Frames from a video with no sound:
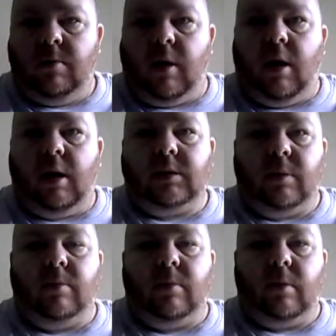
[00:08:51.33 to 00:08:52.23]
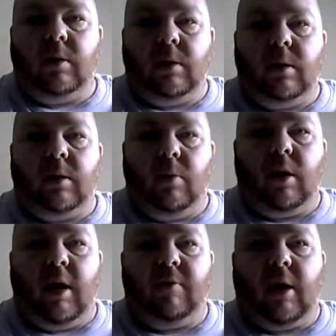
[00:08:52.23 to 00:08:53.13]
But Arson,
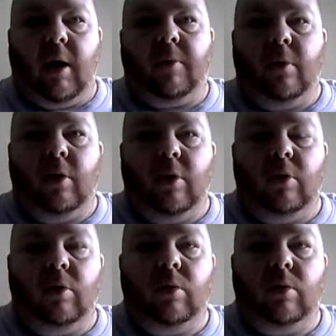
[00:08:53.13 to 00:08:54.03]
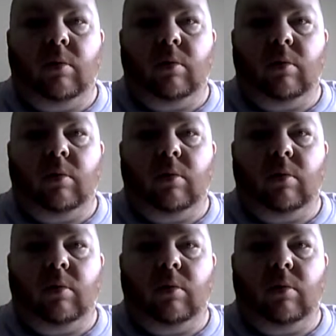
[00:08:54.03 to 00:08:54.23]
we have a couple who,